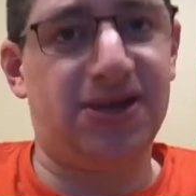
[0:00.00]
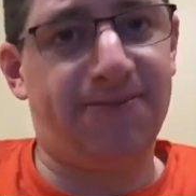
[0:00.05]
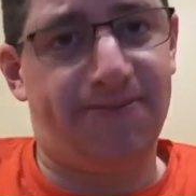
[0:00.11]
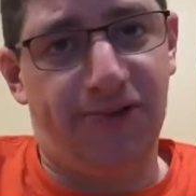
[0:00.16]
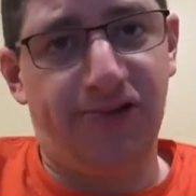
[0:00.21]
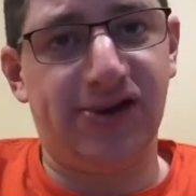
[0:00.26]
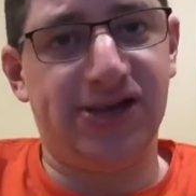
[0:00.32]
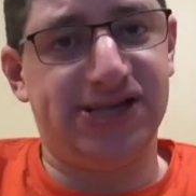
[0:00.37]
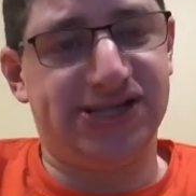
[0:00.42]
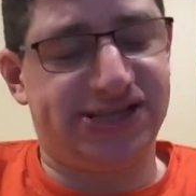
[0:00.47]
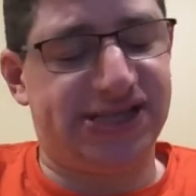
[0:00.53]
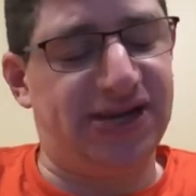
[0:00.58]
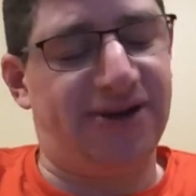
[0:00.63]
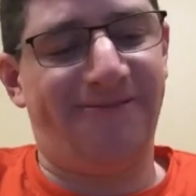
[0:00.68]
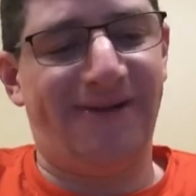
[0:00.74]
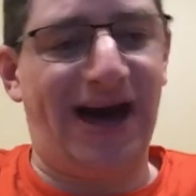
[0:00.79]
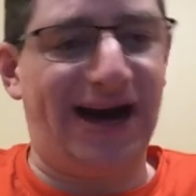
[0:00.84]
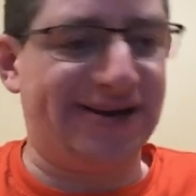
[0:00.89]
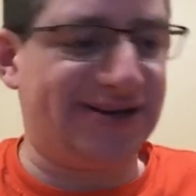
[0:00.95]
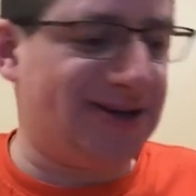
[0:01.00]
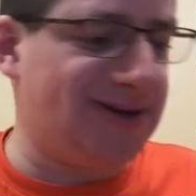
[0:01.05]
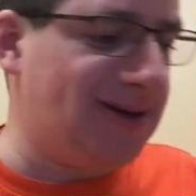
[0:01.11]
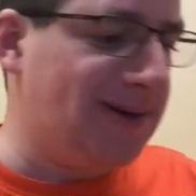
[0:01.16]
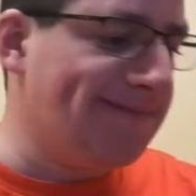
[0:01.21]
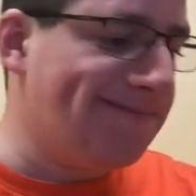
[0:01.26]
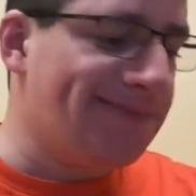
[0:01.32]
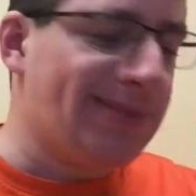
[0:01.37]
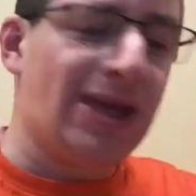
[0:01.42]
And these
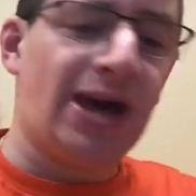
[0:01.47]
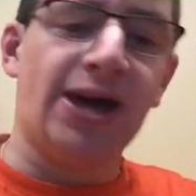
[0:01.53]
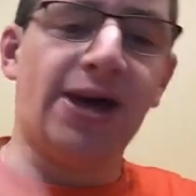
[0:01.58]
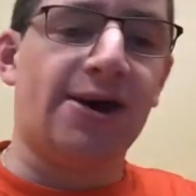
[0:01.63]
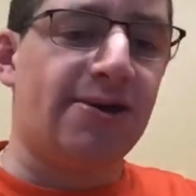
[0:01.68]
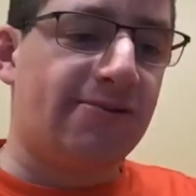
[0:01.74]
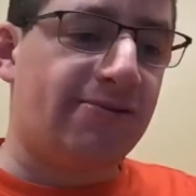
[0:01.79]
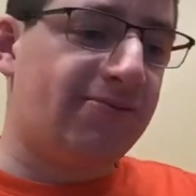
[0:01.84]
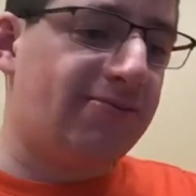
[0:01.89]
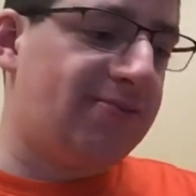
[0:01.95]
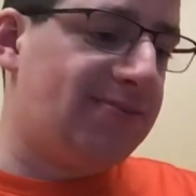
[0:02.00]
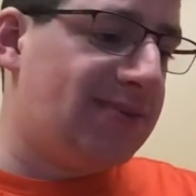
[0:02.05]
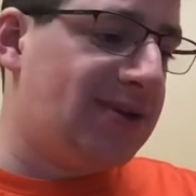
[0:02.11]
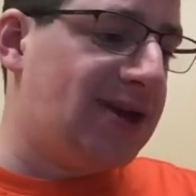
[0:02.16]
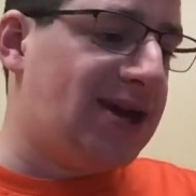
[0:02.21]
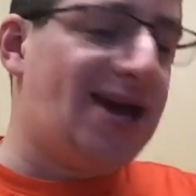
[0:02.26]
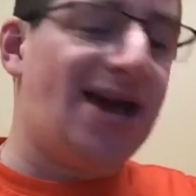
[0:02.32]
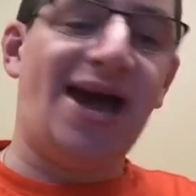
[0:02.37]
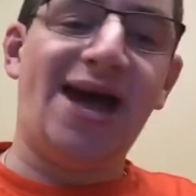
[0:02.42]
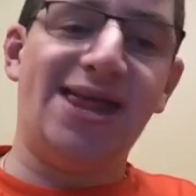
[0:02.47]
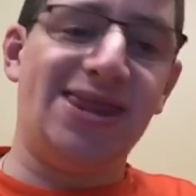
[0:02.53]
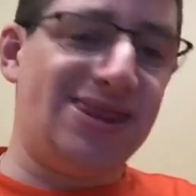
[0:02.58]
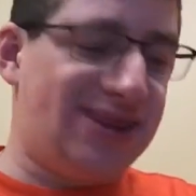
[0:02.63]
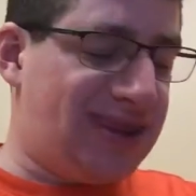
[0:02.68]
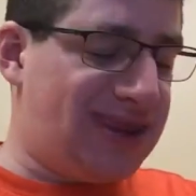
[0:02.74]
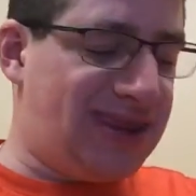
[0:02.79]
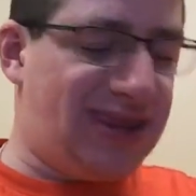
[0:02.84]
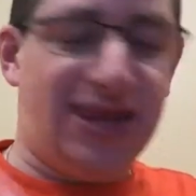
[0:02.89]
players stay in New
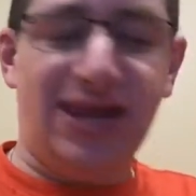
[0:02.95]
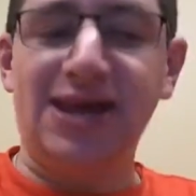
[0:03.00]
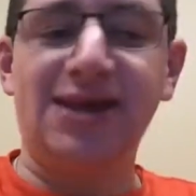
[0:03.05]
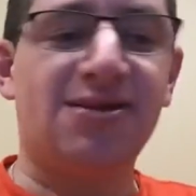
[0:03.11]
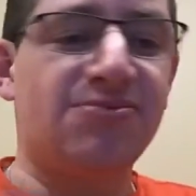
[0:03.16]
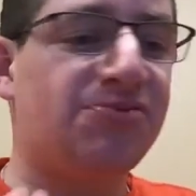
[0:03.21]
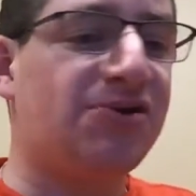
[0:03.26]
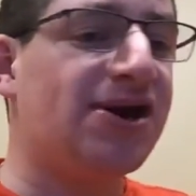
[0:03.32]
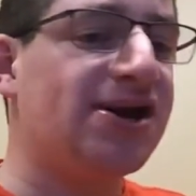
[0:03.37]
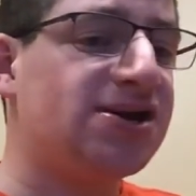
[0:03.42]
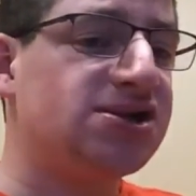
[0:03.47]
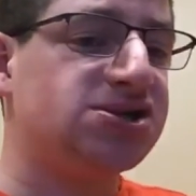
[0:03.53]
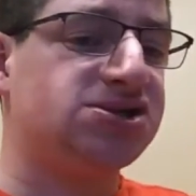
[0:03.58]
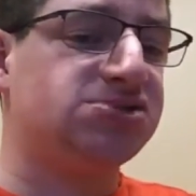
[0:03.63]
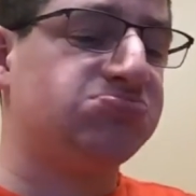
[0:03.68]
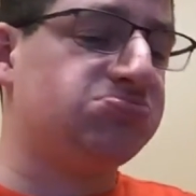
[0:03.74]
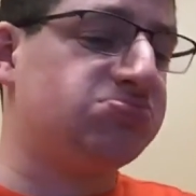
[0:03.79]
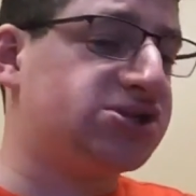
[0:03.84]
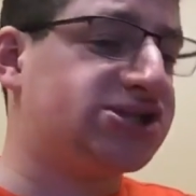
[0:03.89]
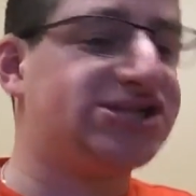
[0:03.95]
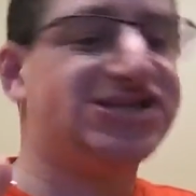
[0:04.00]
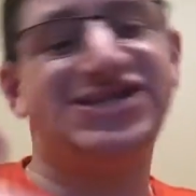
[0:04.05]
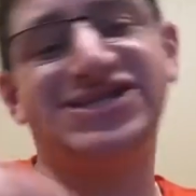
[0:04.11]
England for a few years.